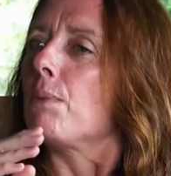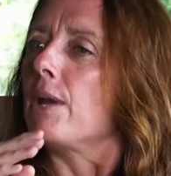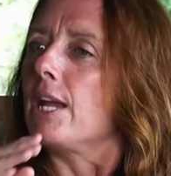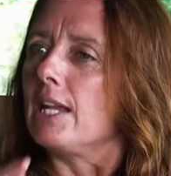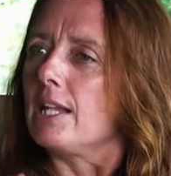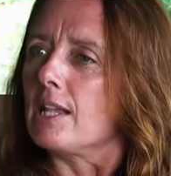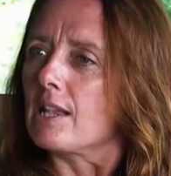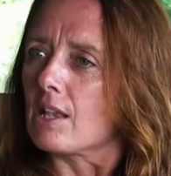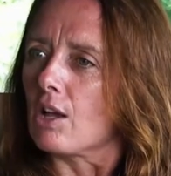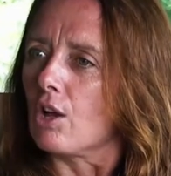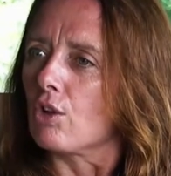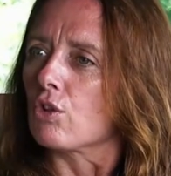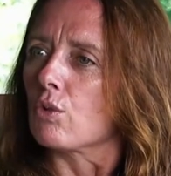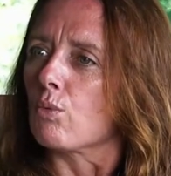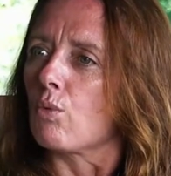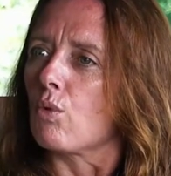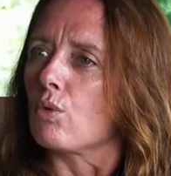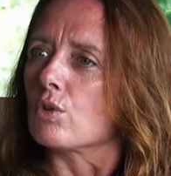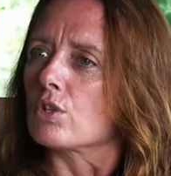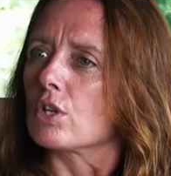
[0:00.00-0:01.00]
peace
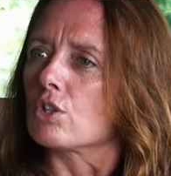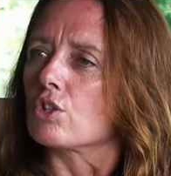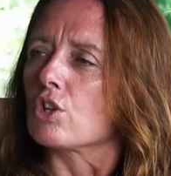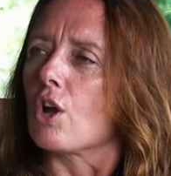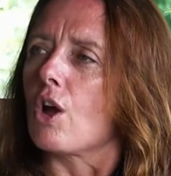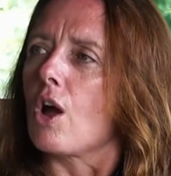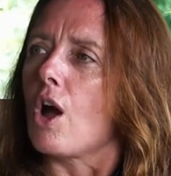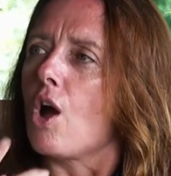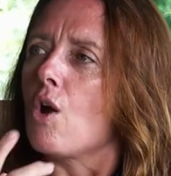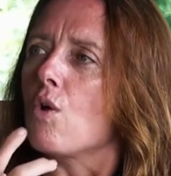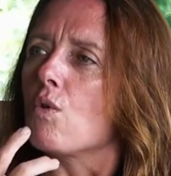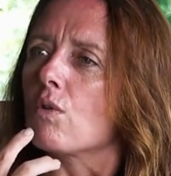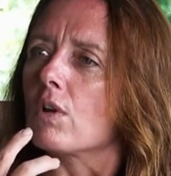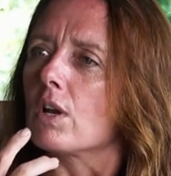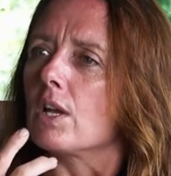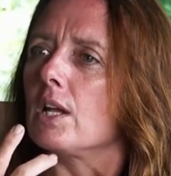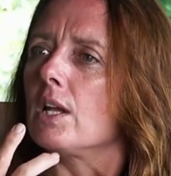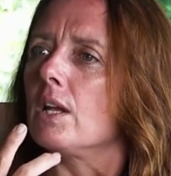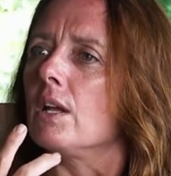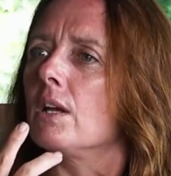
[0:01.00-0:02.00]
underwater, to
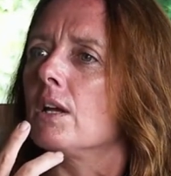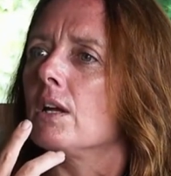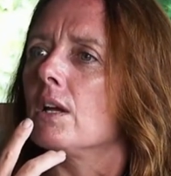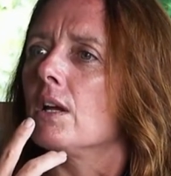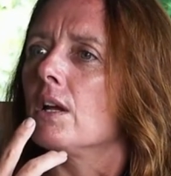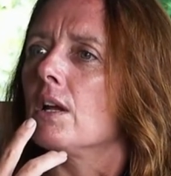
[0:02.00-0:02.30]
only